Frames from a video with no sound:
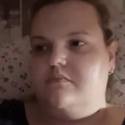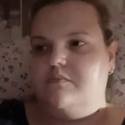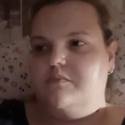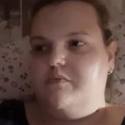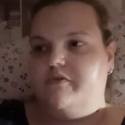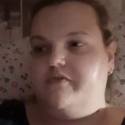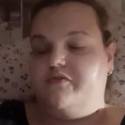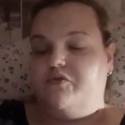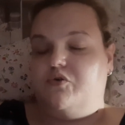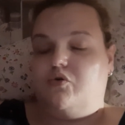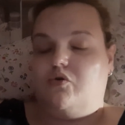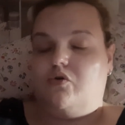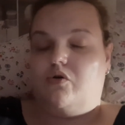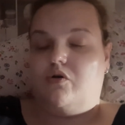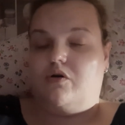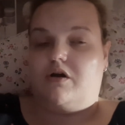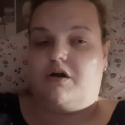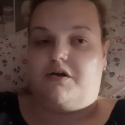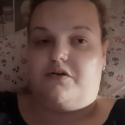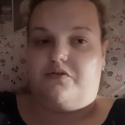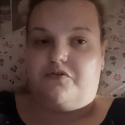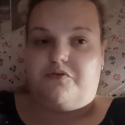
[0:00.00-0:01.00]
before
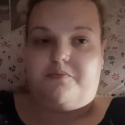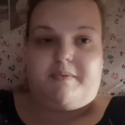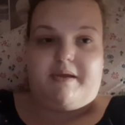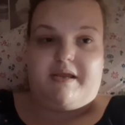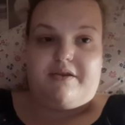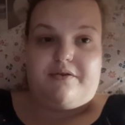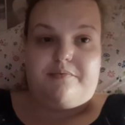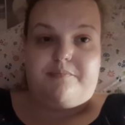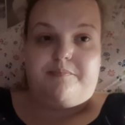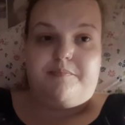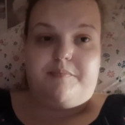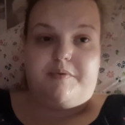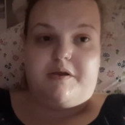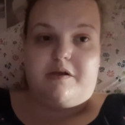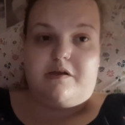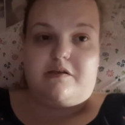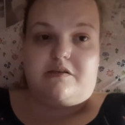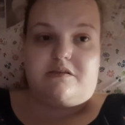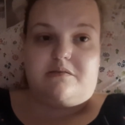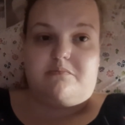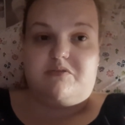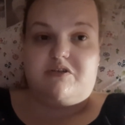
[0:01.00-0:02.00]
going to bed
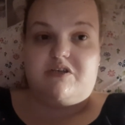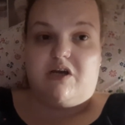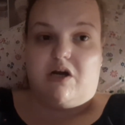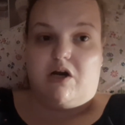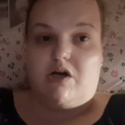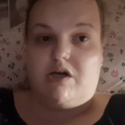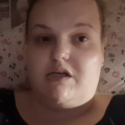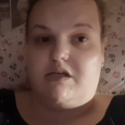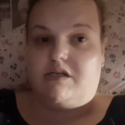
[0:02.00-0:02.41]
because I'm tired.